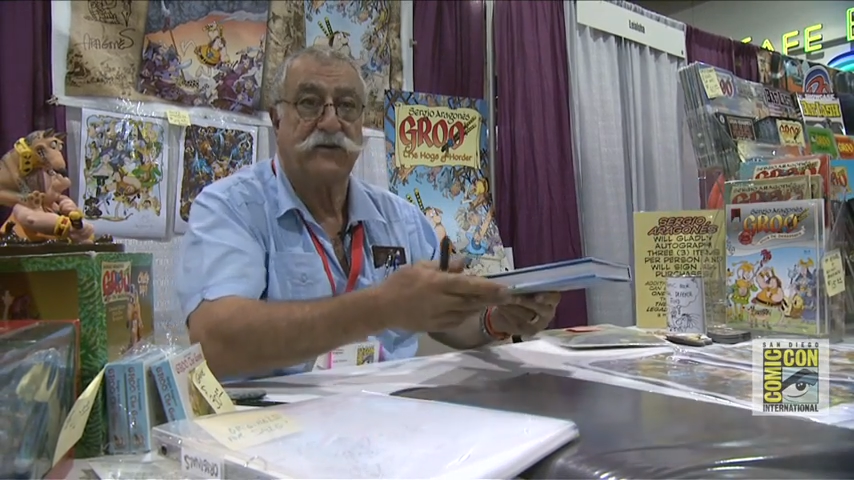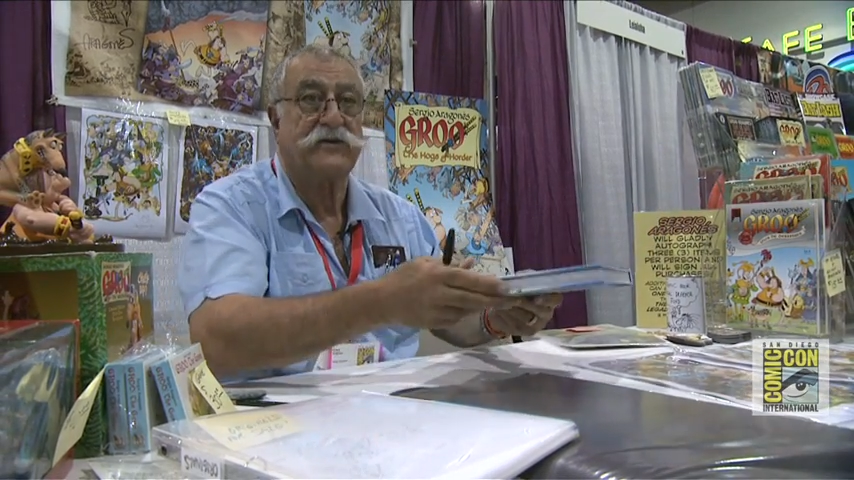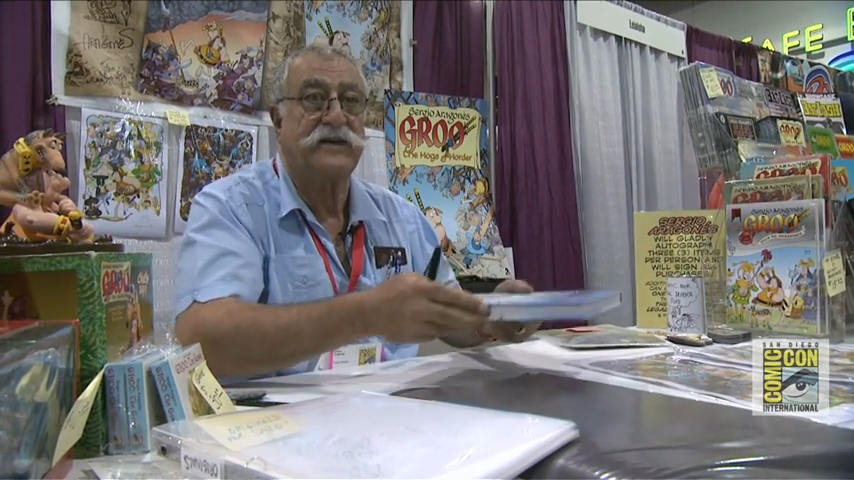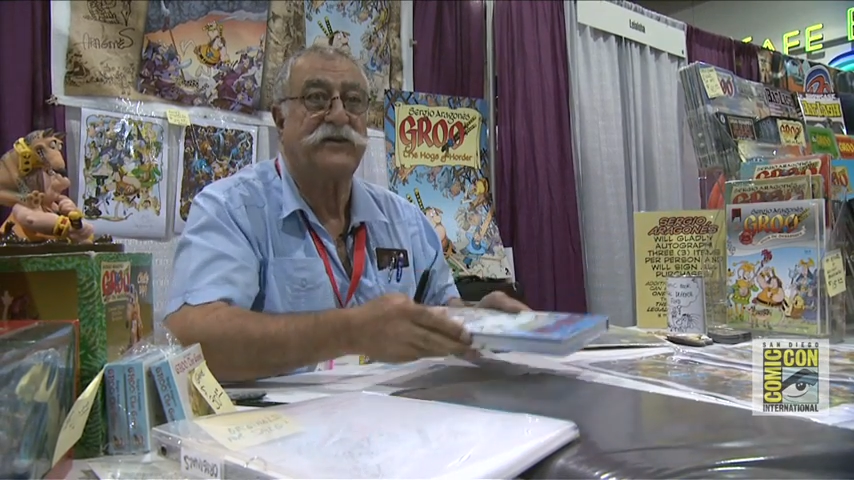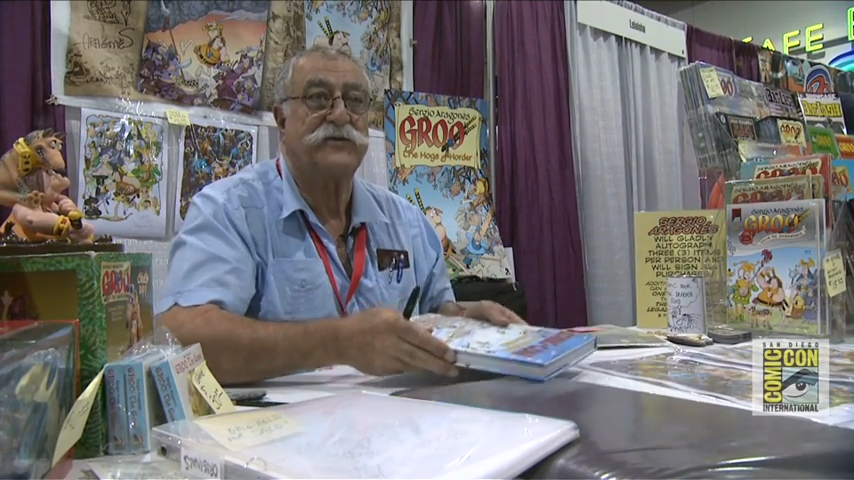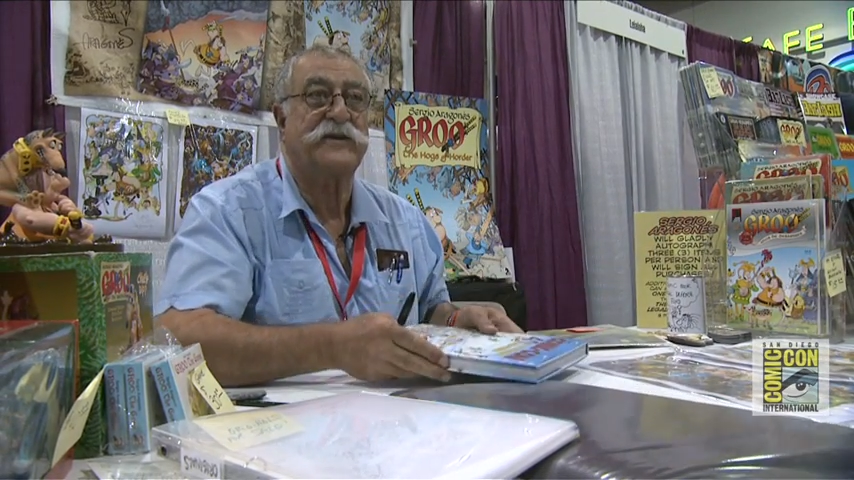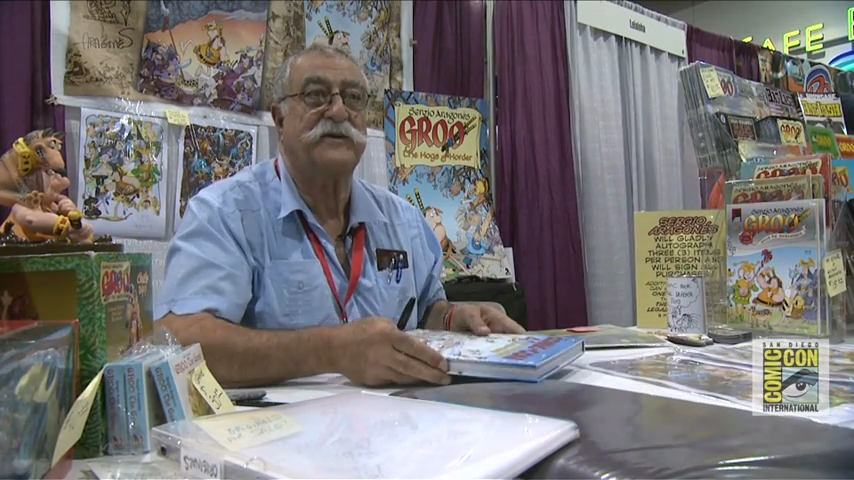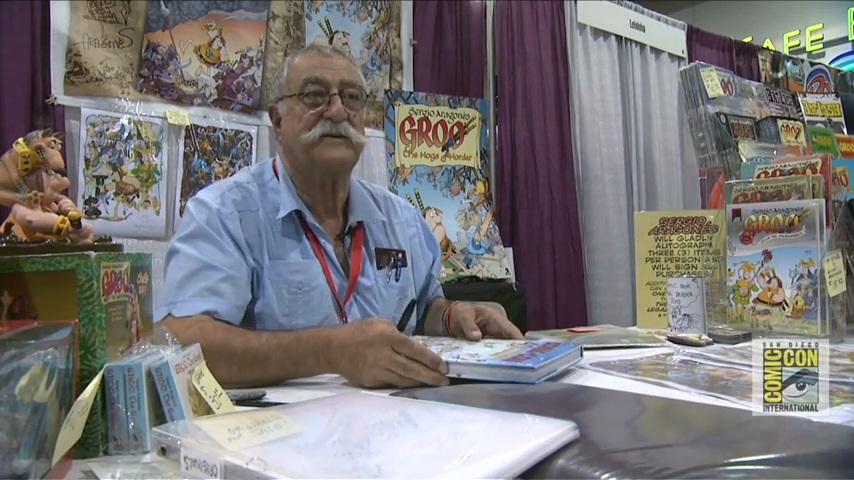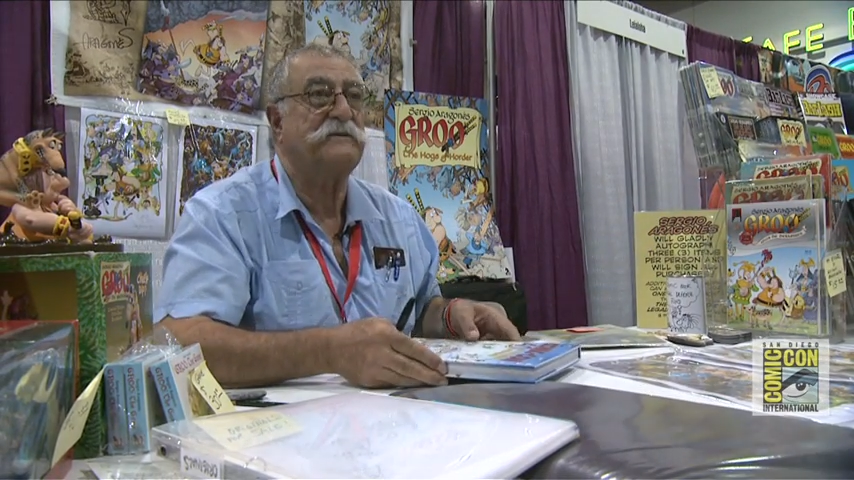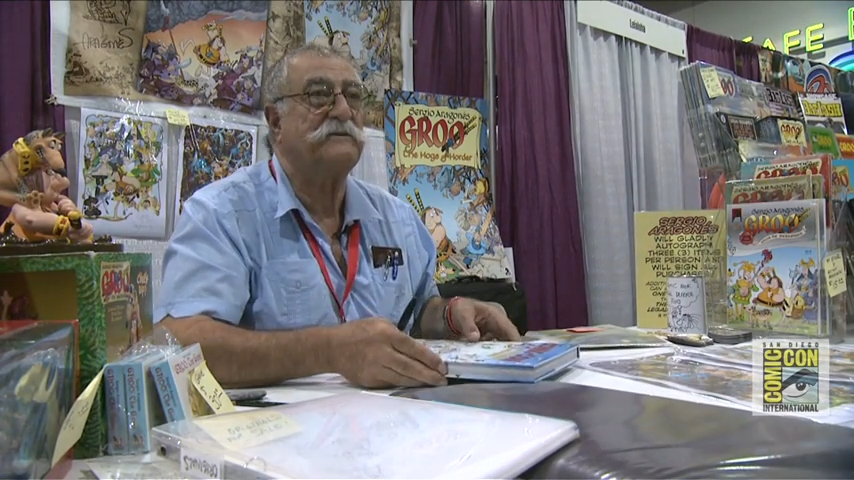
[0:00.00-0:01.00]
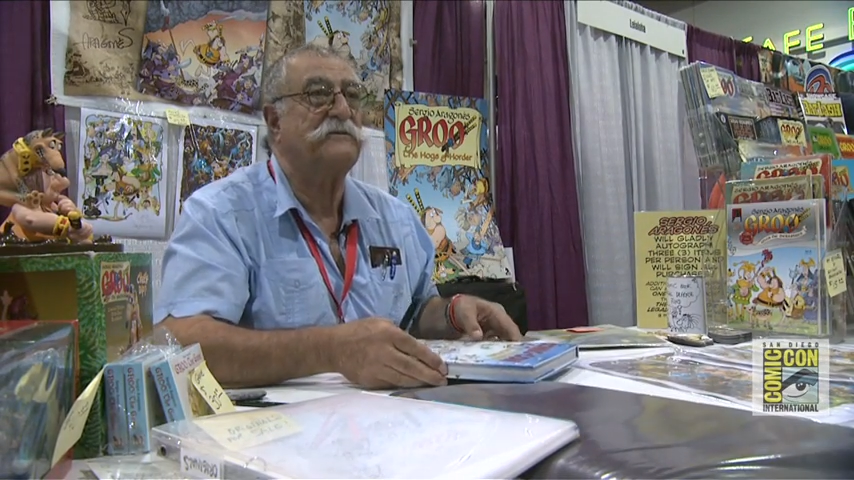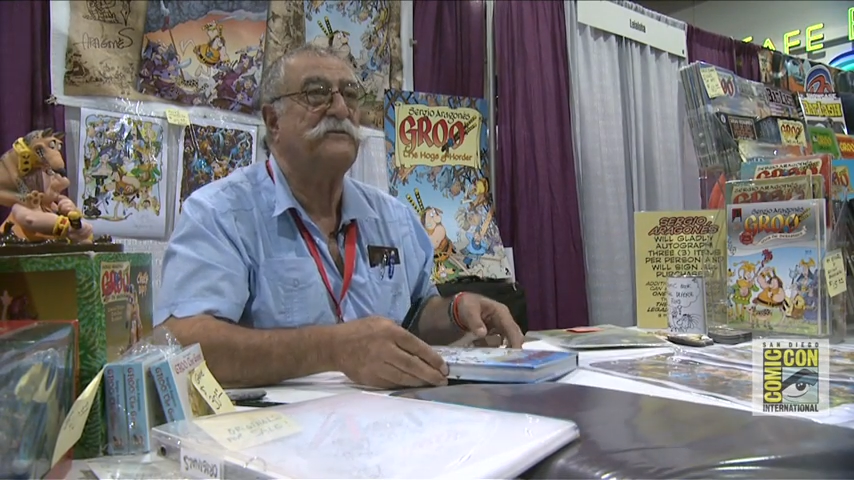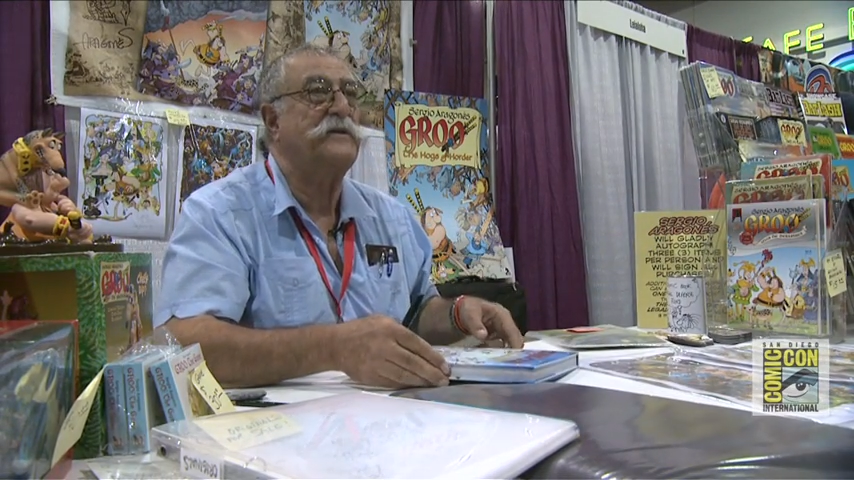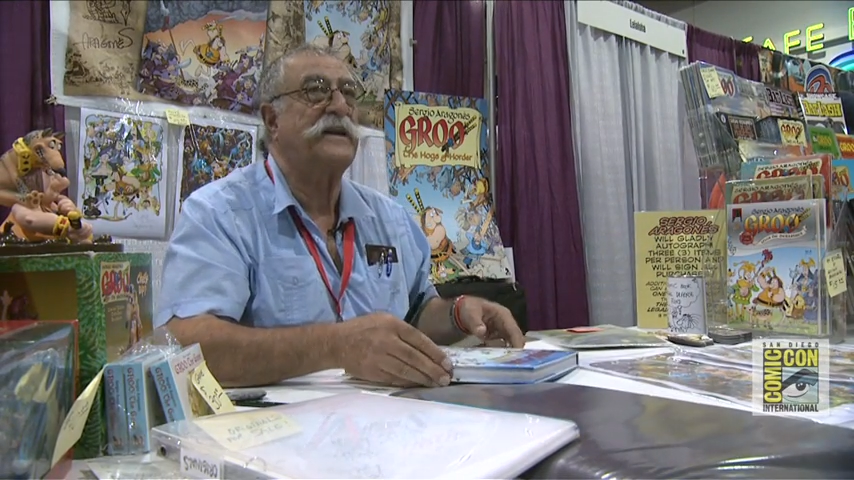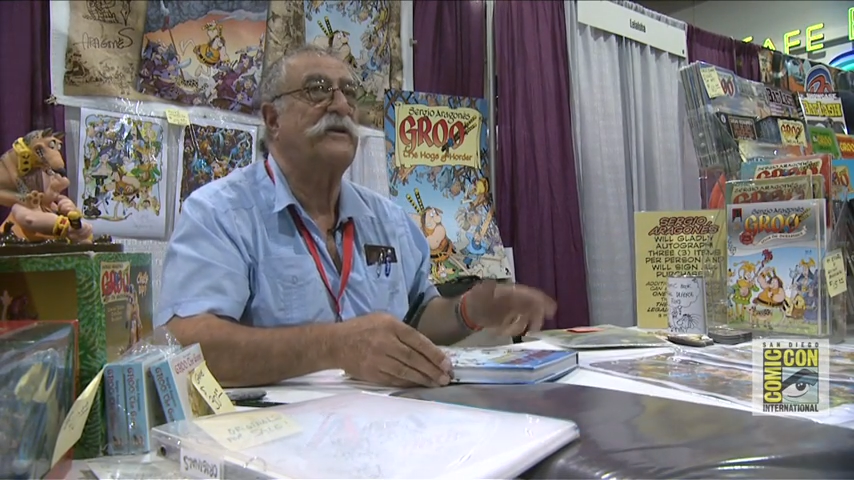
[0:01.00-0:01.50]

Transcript: You meet a